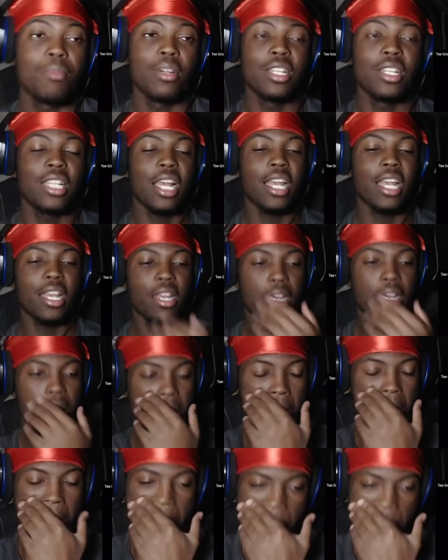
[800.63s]
Like,
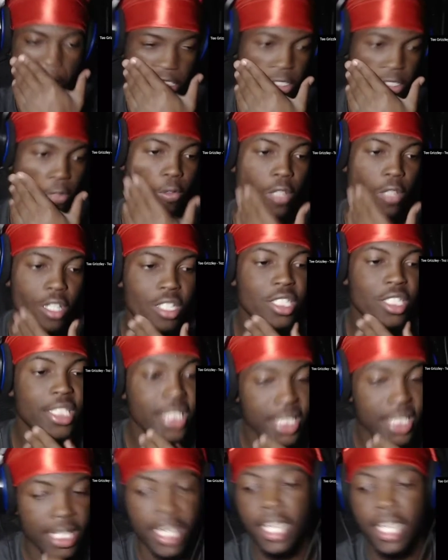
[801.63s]
on some real shit,
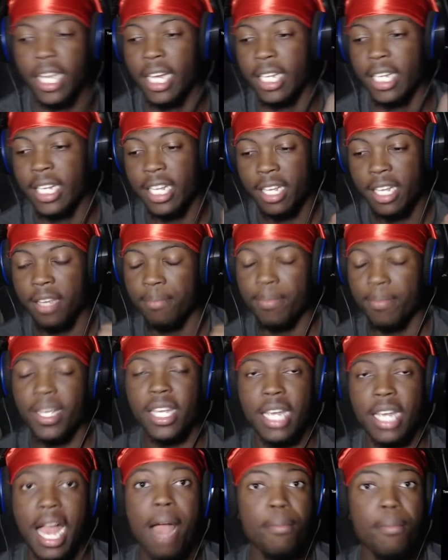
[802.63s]
like, a nigga be,
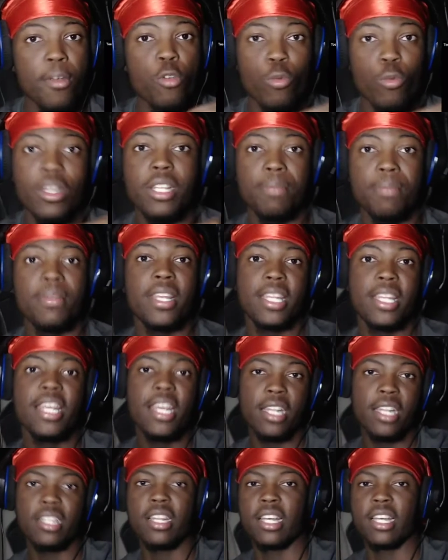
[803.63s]
I be really be
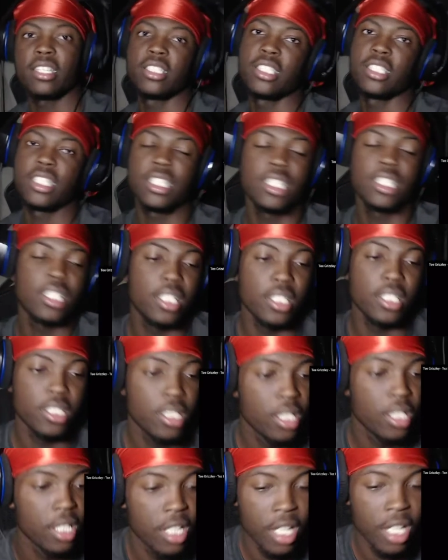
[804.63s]
needing that shit, because
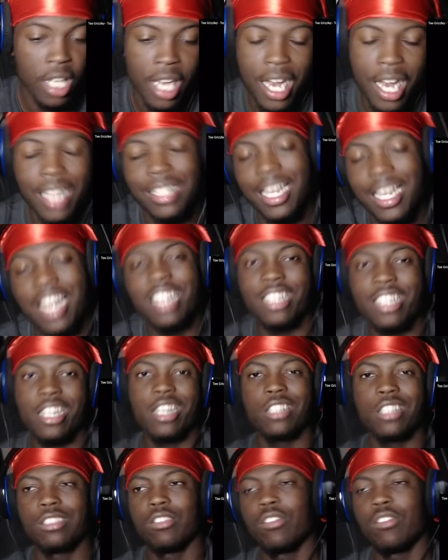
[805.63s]
a lot of
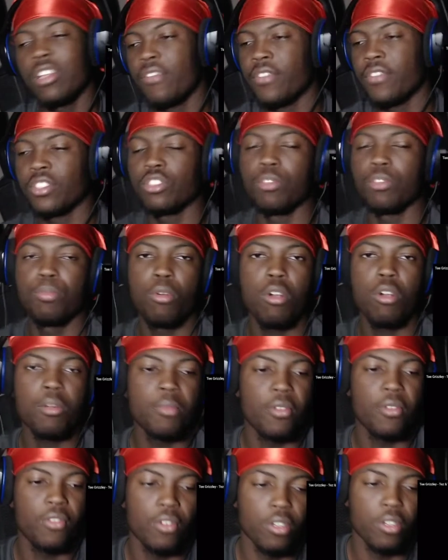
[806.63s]
niggas don't even support me
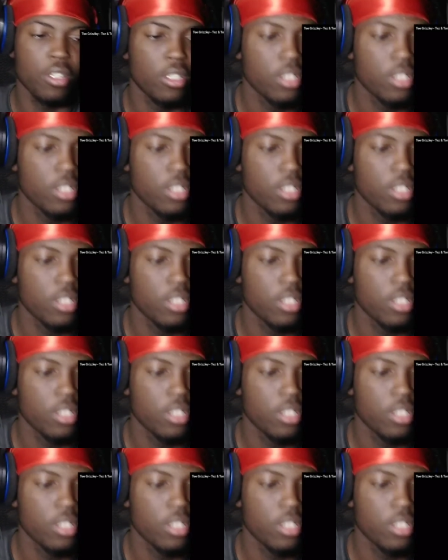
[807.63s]
for real.